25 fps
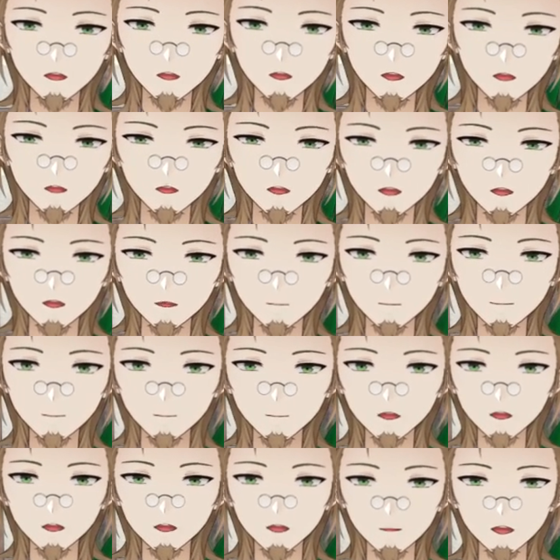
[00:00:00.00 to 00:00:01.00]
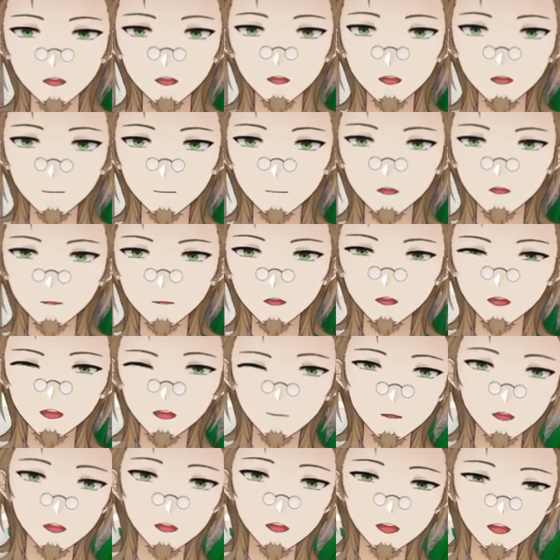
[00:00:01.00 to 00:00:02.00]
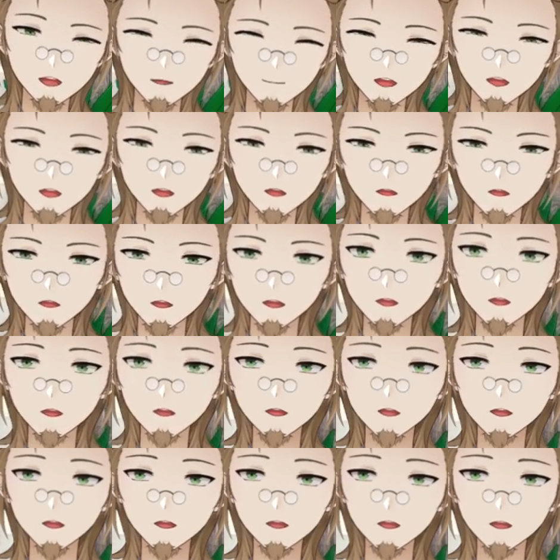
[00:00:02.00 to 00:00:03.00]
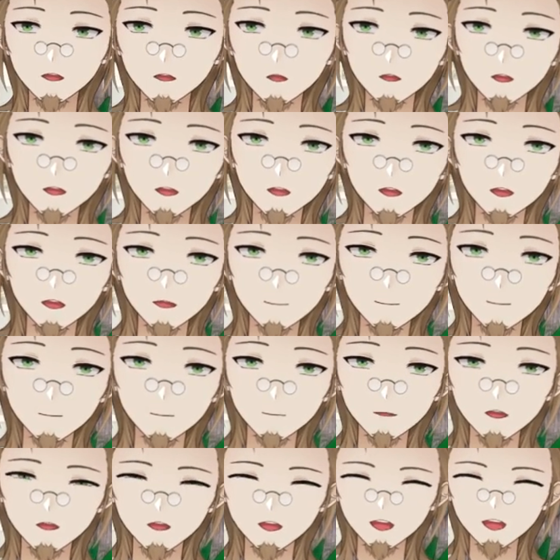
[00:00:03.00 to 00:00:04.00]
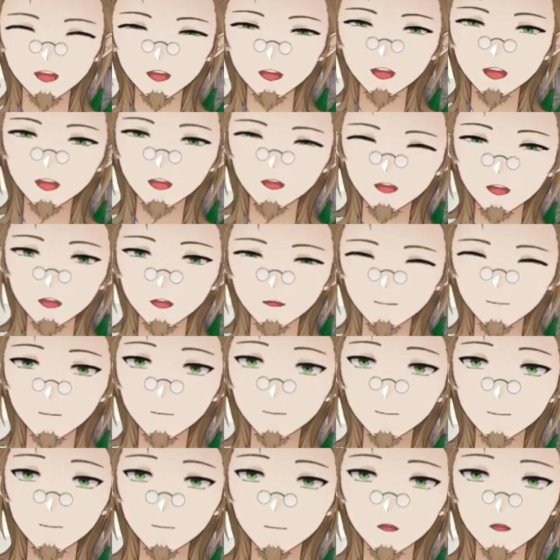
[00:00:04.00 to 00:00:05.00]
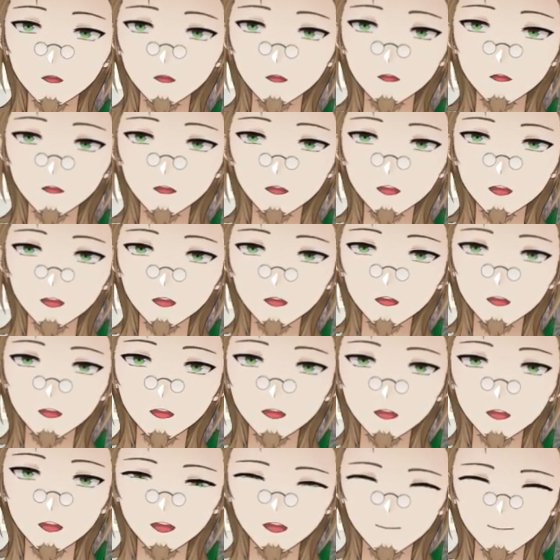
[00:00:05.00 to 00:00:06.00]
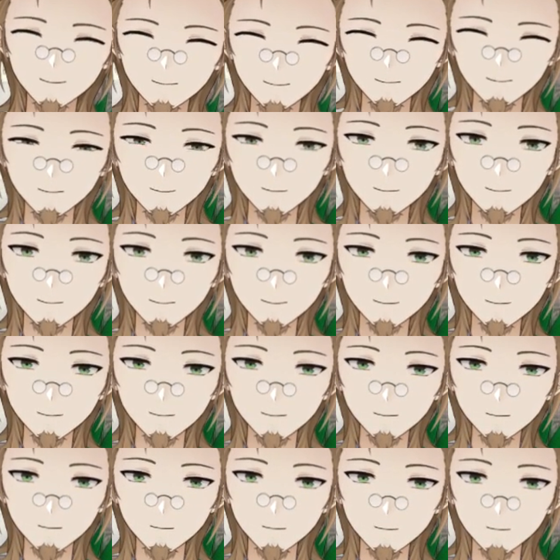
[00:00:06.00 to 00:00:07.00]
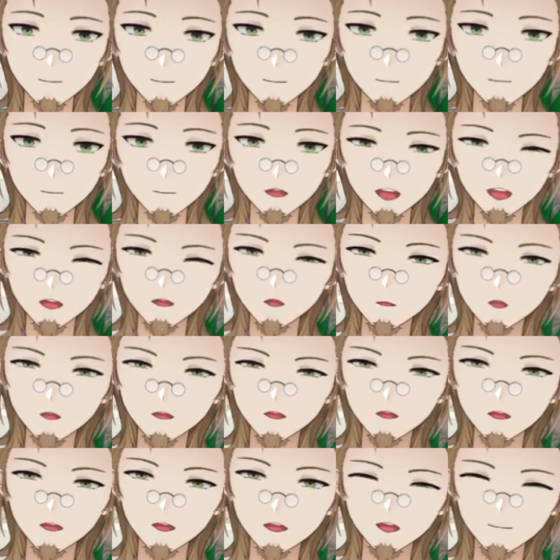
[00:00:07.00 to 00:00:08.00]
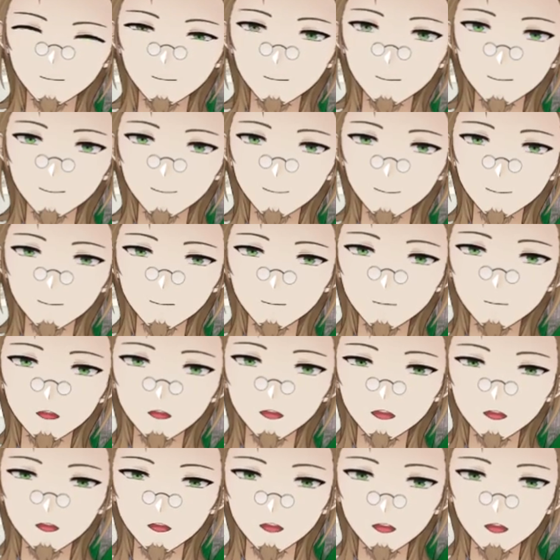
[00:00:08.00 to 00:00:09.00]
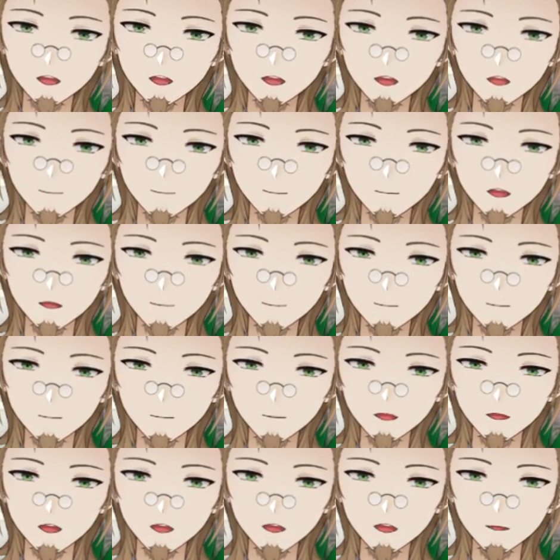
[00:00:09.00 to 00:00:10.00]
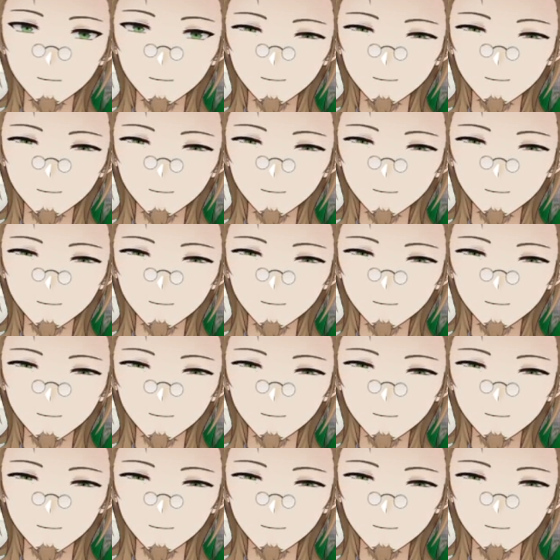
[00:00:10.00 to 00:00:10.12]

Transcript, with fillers: uh, not talked about next week because I'm not gonna do a discussion on a second season. I will uh next time if there is a